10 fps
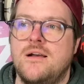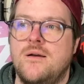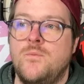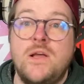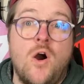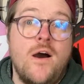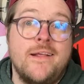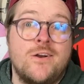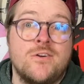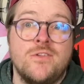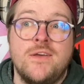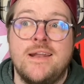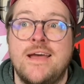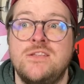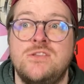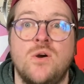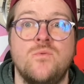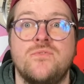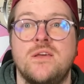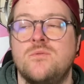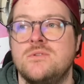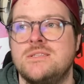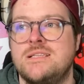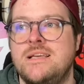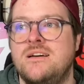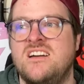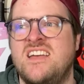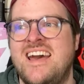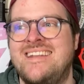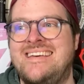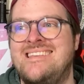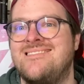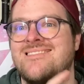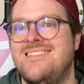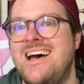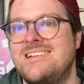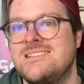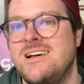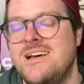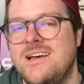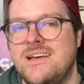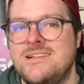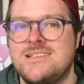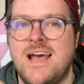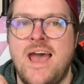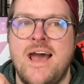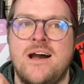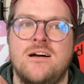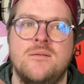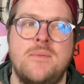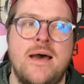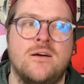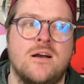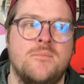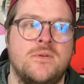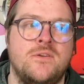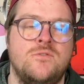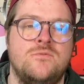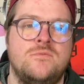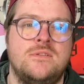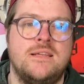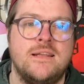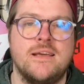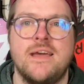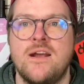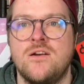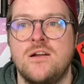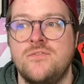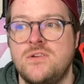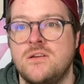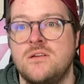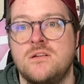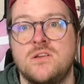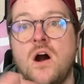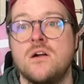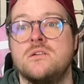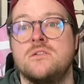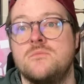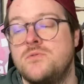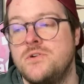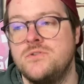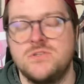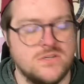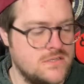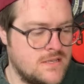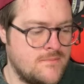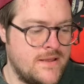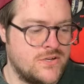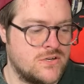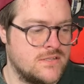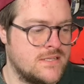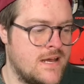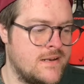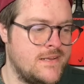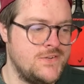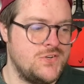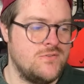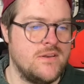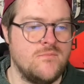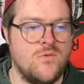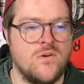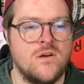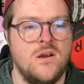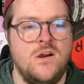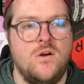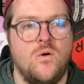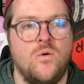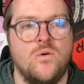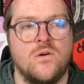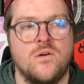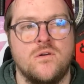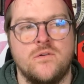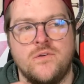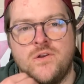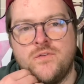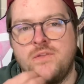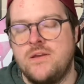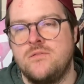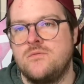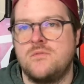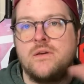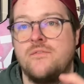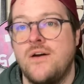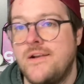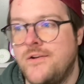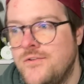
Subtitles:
we caught it early, and I don't think we'll see it again unless it's at a paddle company who didn't care enough to talk to their producers and make sure it's not an issue anymore, or, you know, they can find a new